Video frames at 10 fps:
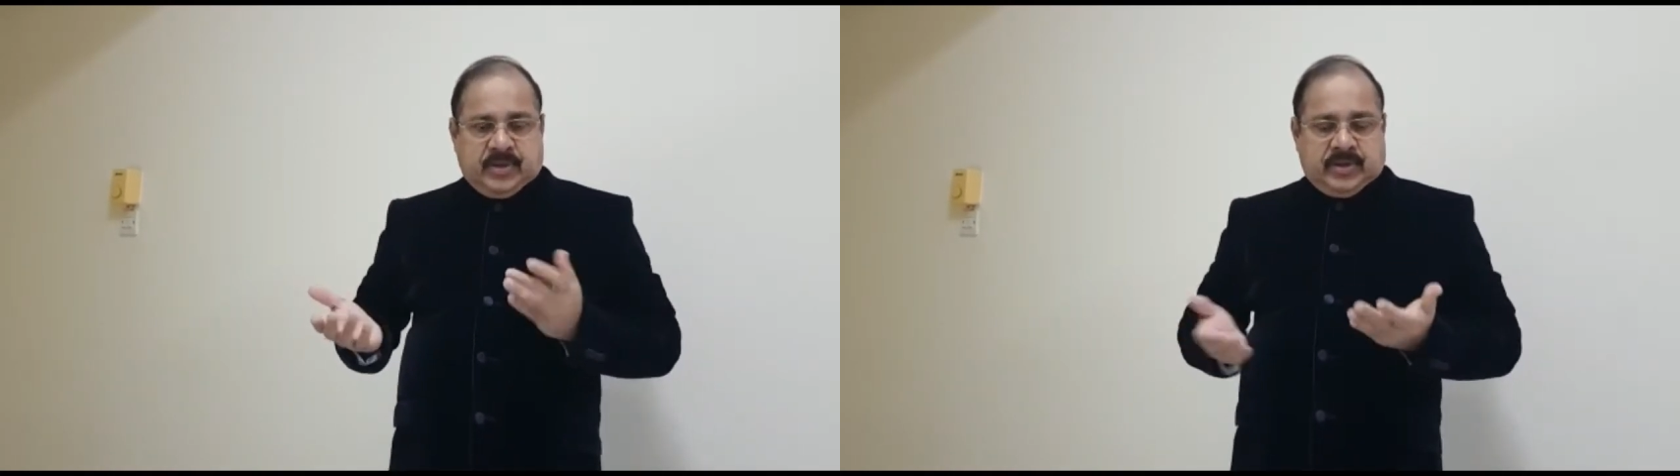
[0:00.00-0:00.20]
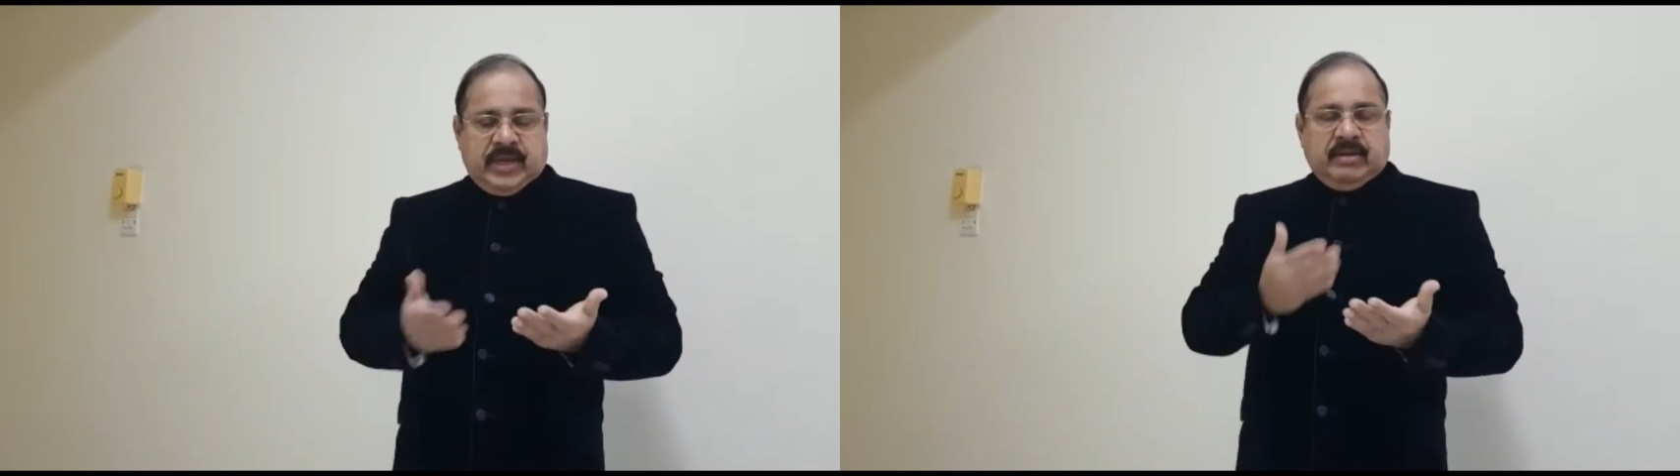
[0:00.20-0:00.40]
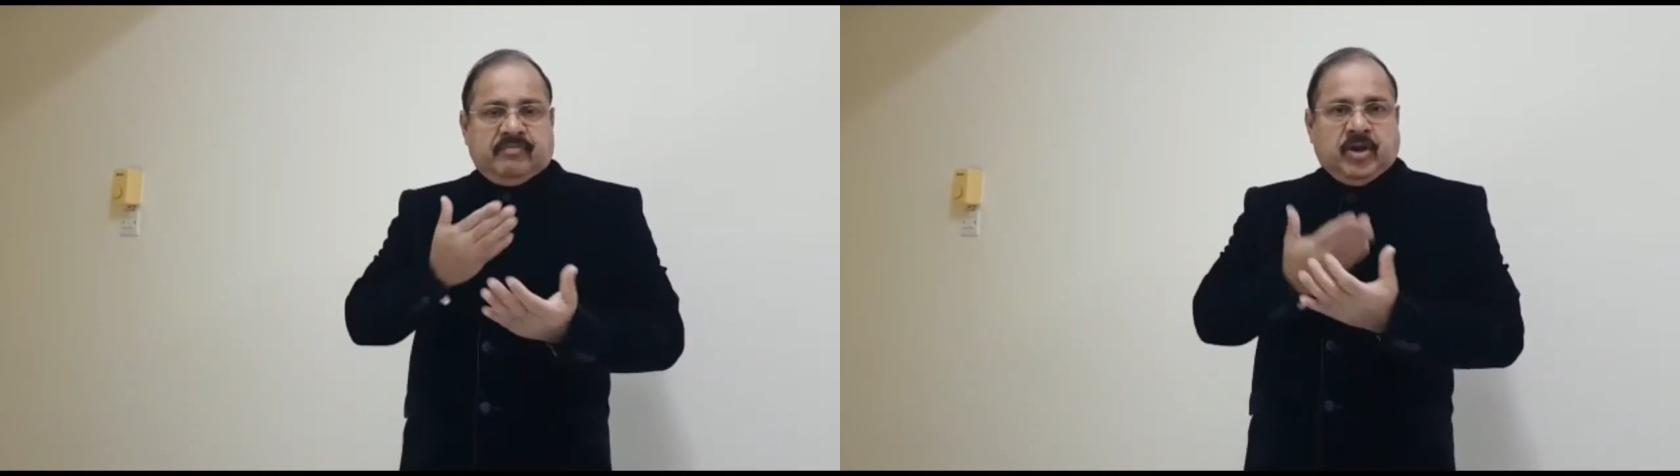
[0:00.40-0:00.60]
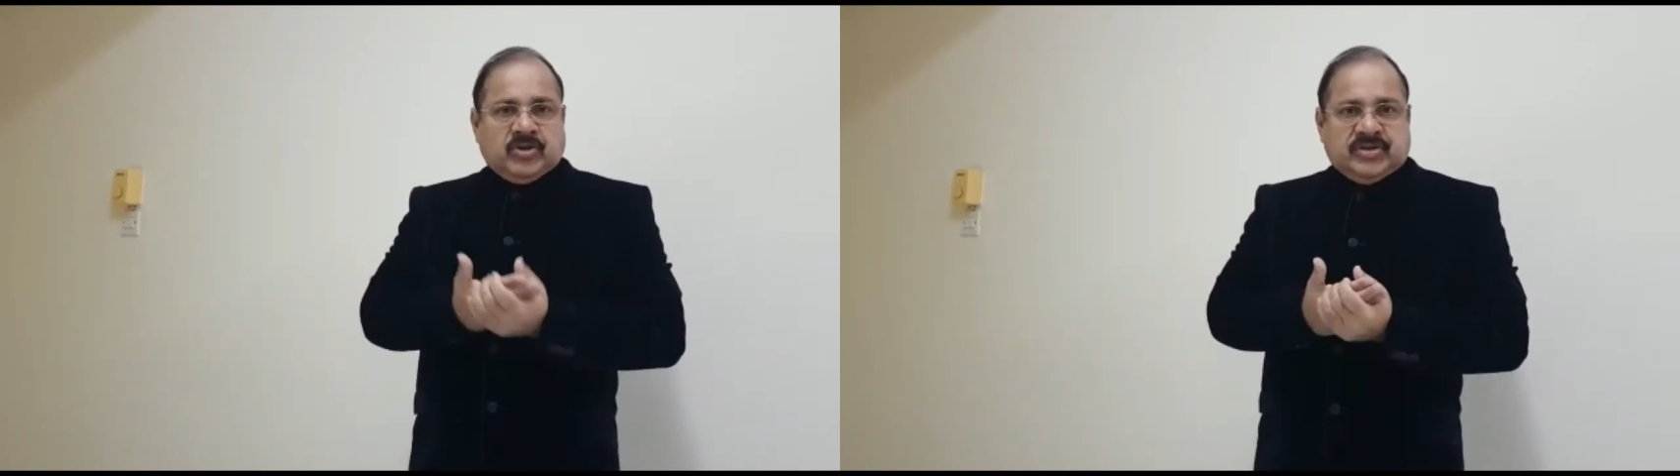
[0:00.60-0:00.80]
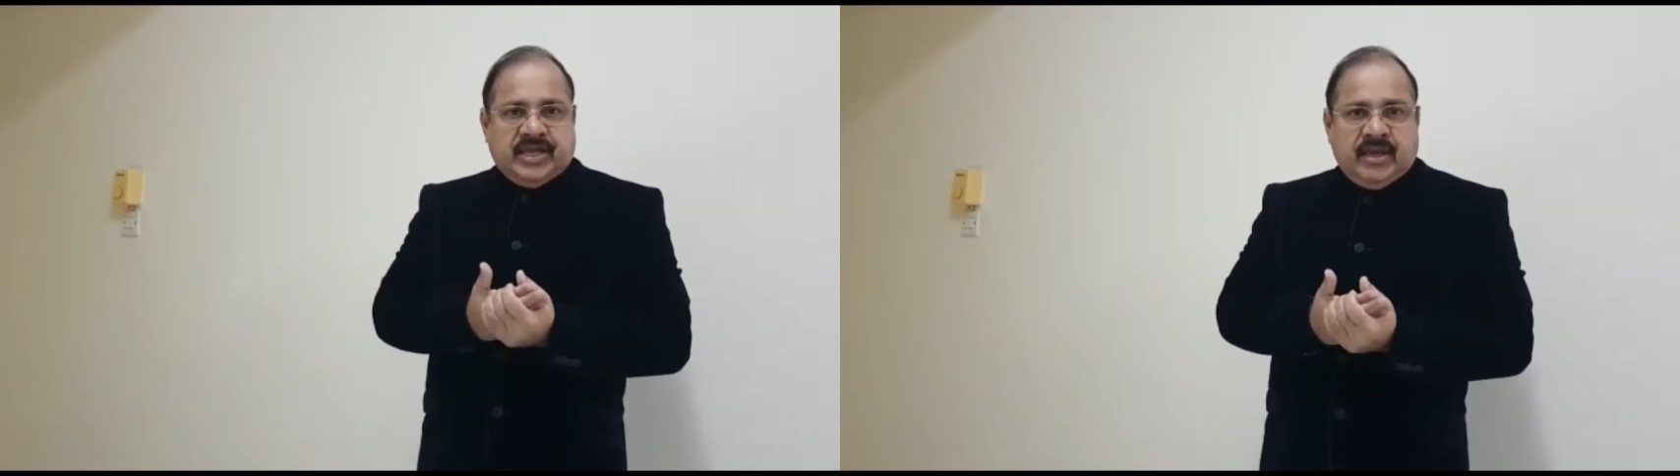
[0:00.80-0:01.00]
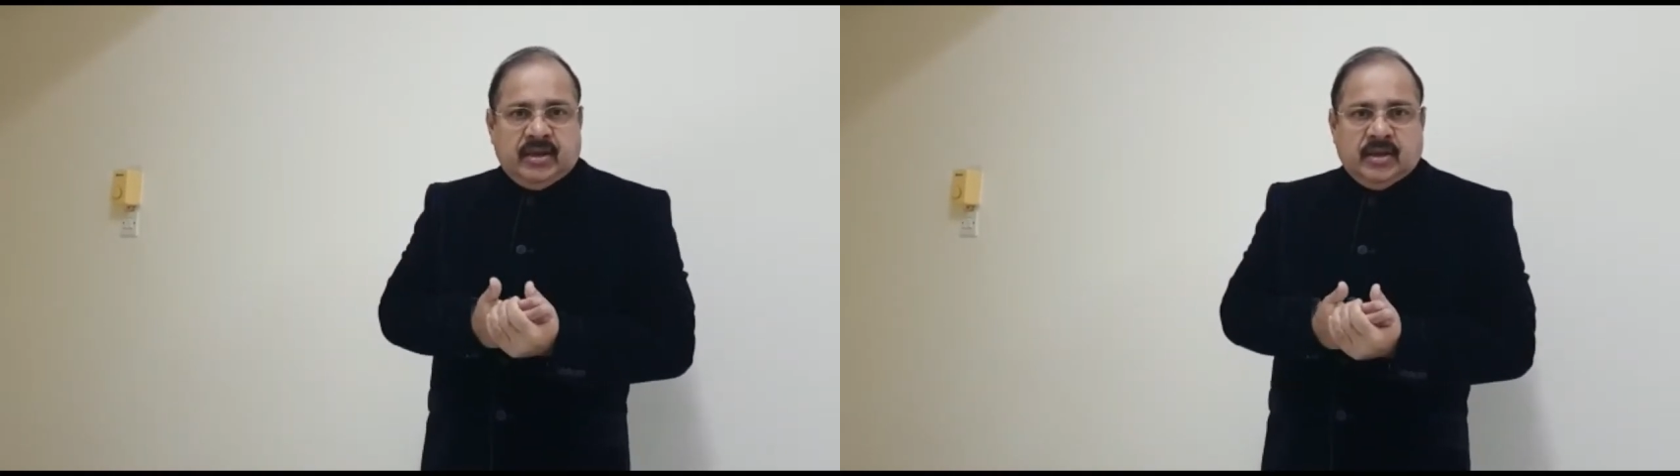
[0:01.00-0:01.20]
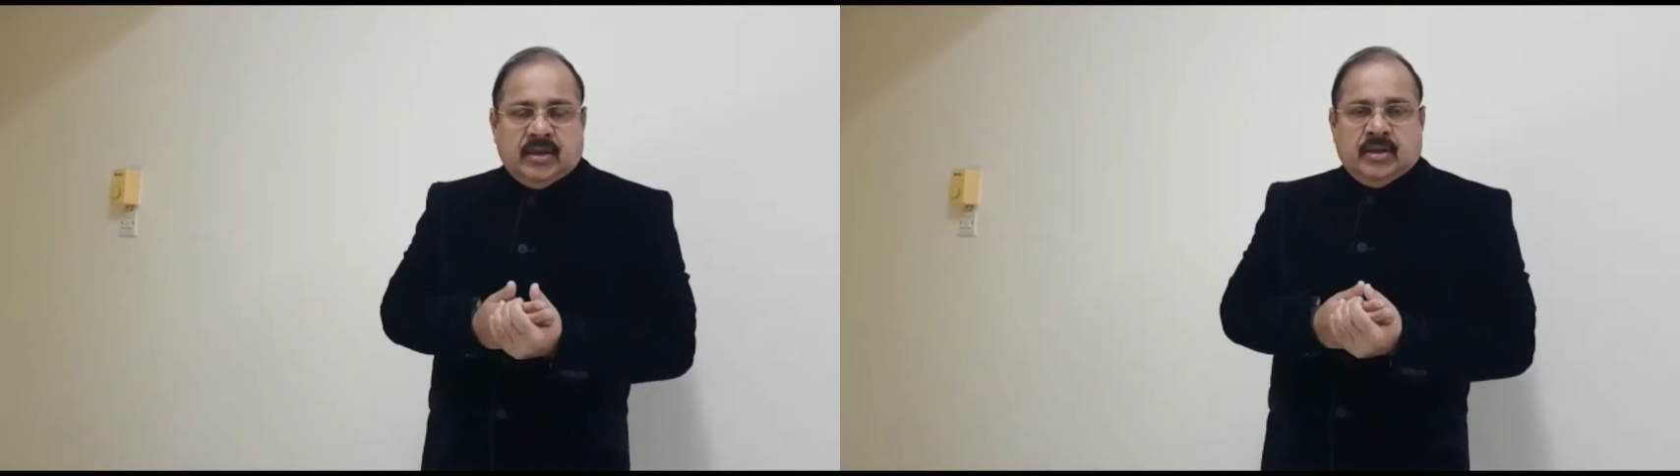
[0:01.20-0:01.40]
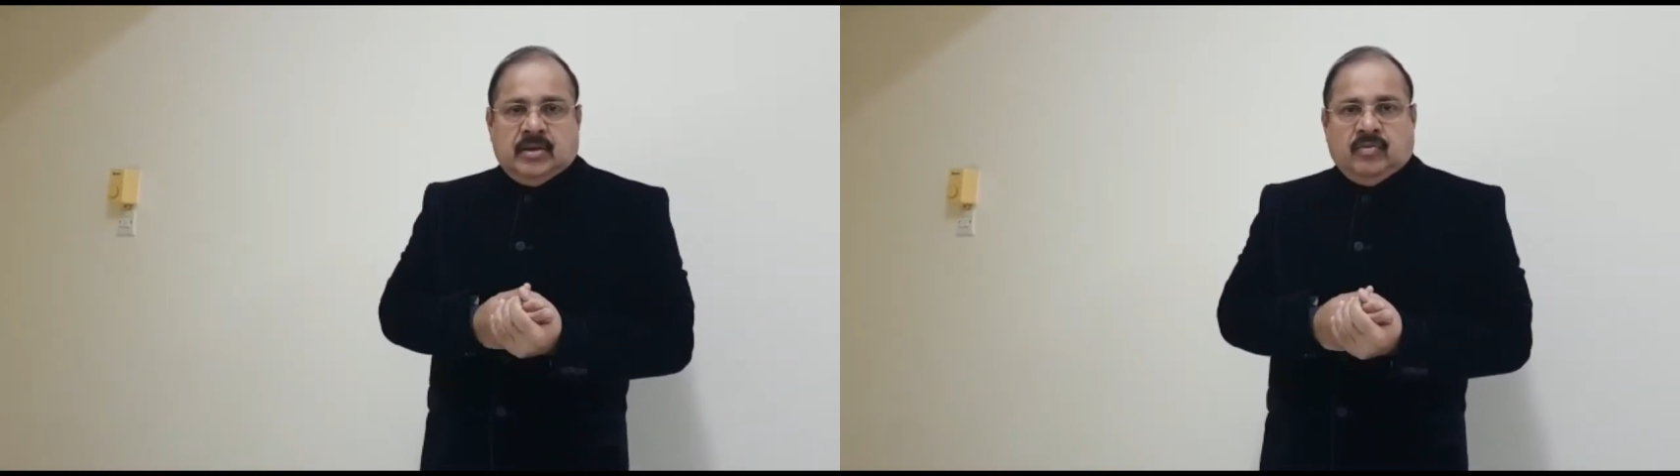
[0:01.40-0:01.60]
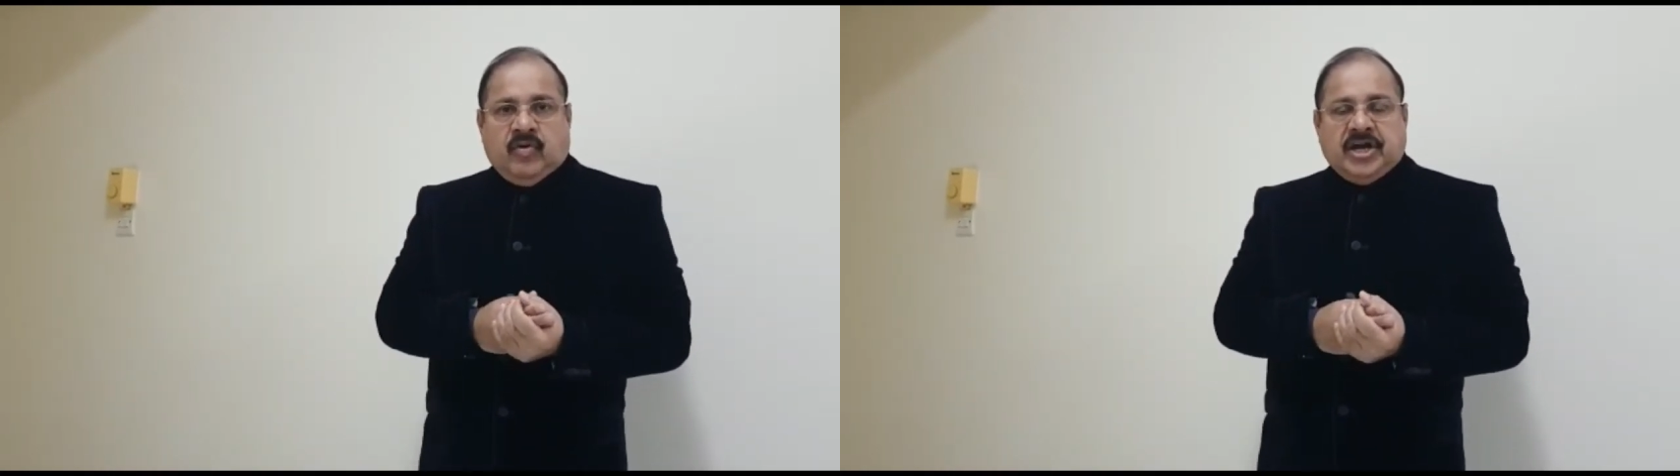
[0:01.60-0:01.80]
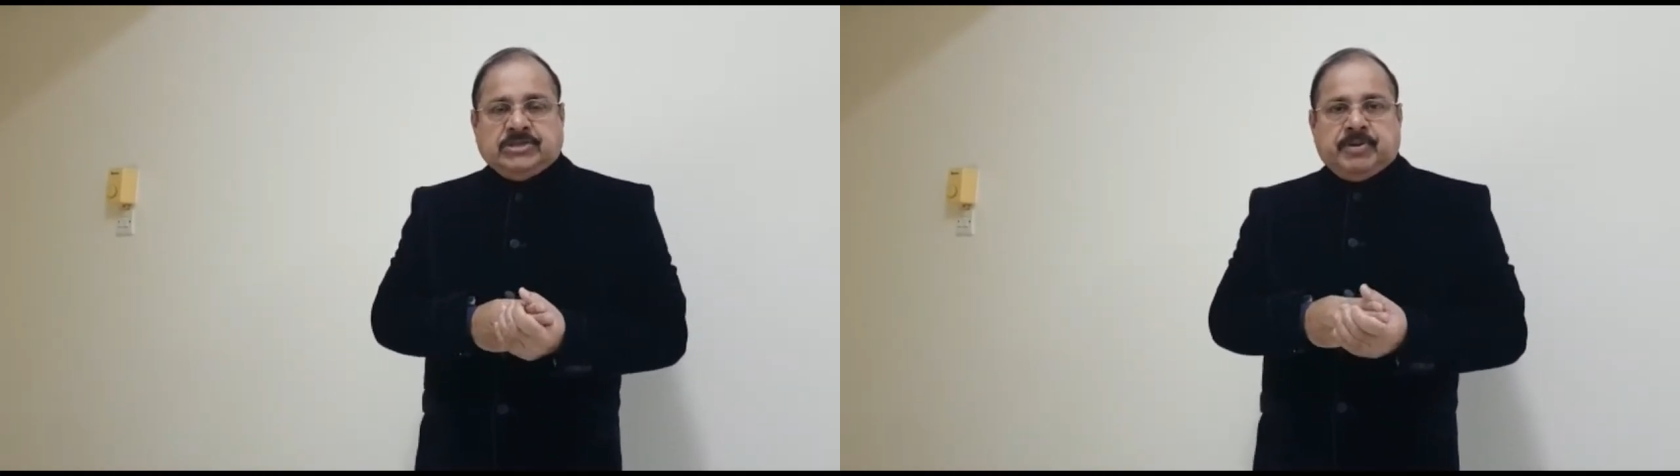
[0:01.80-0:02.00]
Okay, because of the
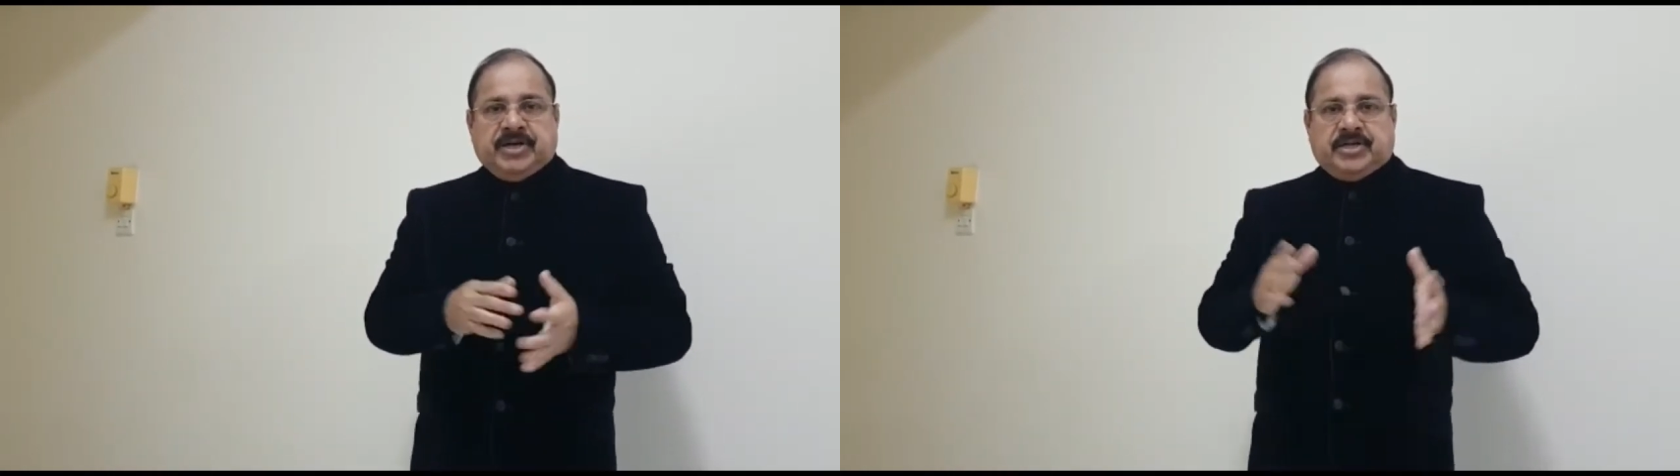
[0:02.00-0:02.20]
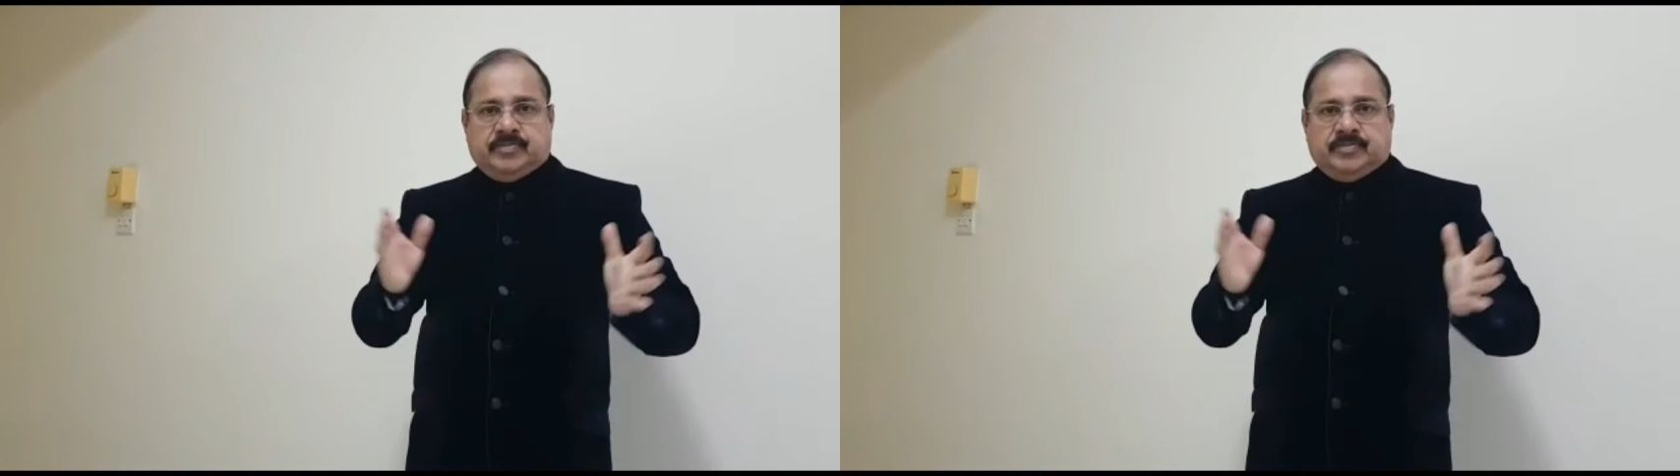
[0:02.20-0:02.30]
widespread